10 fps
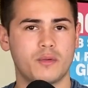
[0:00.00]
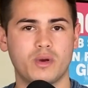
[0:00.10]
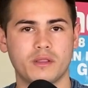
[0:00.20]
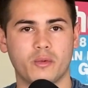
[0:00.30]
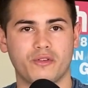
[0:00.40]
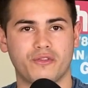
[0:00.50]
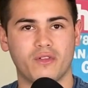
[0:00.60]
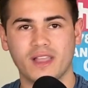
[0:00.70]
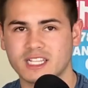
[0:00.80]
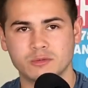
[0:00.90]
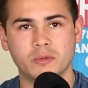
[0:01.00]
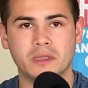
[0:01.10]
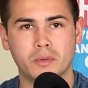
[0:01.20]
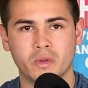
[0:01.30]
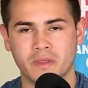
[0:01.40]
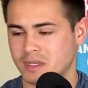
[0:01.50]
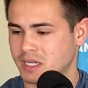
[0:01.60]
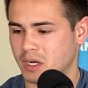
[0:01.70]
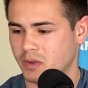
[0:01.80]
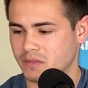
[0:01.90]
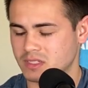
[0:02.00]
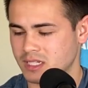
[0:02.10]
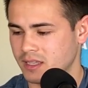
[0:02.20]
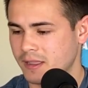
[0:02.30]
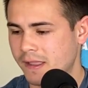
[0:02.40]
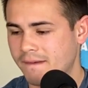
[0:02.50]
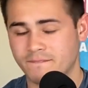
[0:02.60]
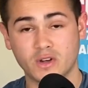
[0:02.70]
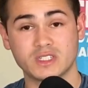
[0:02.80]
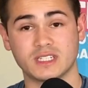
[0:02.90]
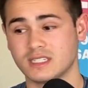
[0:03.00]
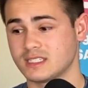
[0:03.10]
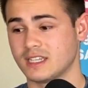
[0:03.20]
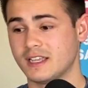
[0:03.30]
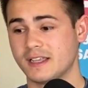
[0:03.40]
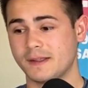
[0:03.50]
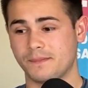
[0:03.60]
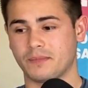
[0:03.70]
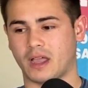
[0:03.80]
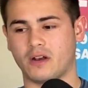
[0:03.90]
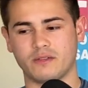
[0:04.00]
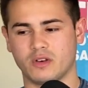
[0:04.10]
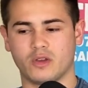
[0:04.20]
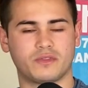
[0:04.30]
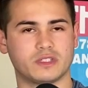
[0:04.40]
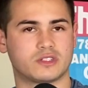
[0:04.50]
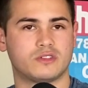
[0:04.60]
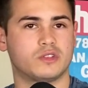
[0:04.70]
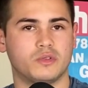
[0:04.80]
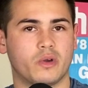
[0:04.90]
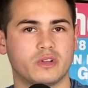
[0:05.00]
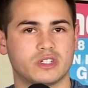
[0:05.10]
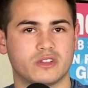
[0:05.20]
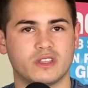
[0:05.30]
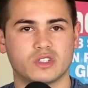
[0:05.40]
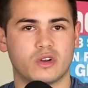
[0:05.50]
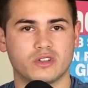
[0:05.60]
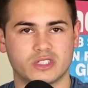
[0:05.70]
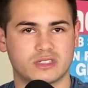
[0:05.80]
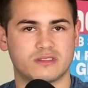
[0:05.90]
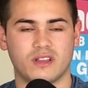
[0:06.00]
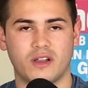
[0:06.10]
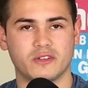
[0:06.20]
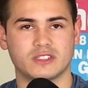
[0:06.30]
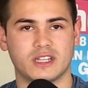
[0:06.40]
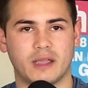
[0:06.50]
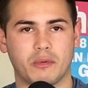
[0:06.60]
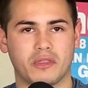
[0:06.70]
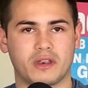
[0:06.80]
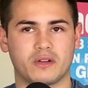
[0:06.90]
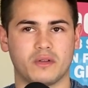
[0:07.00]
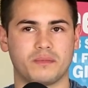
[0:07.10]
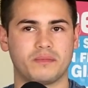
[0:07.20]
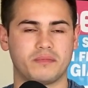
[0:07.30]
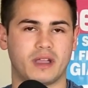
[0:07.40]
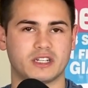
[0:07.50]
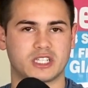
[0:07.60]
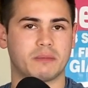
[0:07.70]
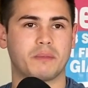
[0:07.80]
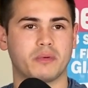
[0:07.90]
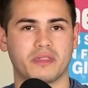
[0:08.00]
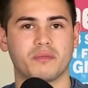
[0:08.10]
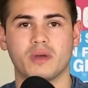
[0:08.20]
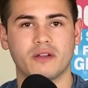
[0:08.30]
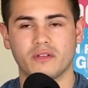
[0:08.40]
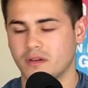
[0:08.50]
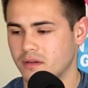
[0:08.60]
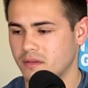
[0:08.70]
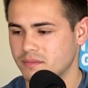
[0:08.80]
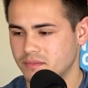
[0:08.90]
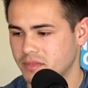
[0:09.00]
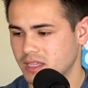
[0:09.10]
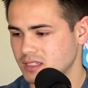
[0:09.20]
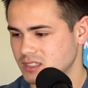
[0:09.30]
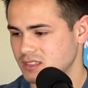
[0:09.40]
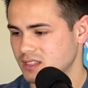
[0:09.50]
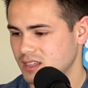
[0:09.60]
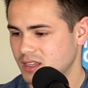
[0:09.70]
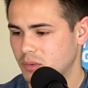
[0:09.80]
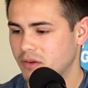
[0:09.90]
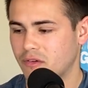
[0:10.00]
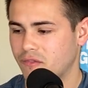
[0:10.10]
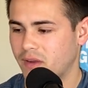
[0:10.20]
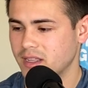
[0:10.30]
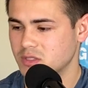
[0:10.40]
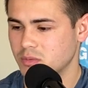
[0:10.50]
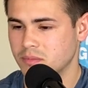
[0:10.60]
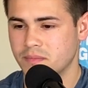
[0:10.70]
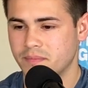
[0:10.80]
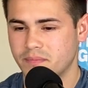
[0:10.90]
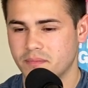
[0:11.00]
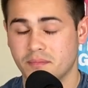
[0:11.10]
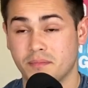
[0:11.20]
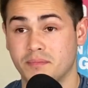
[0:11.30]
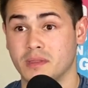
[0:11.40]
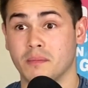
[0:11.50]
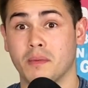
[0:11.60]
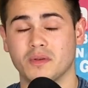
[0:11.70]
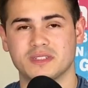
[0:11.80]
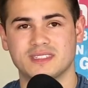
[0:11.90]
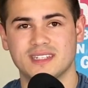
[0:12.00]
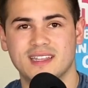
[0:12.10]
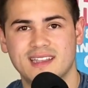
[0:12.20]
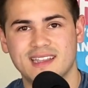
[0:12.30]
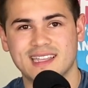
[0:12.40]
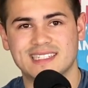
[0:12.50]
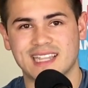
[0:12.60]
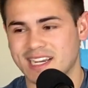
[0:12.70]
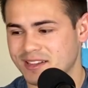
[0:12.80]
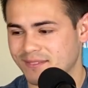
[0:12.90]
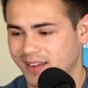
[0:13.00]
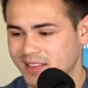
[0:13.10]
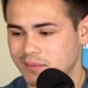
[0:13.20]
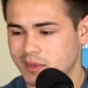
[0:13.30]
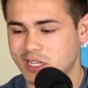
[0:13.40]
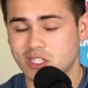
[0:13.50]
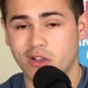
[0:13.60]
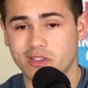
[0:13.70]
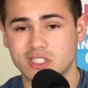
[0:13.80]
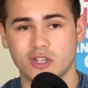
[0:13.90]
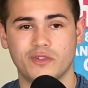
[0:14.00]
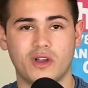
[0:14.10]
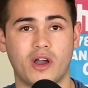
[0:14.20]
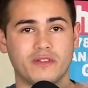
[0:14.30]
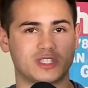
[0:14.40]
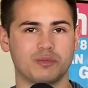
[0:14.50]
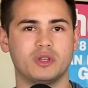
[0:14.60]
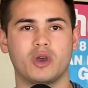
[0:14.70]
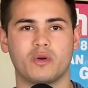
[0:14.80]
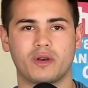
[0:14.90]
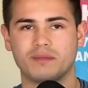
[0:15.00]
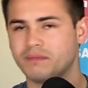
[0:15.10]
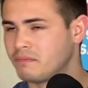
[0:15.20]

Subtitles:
One of the more flexible people in the entire UFC. Versus, I don't even know if these two know each other. These are all just obviously hypothetical. I just came up with whatever fights would be the most exciting and violent. But Natalia Silva, obviously we know her.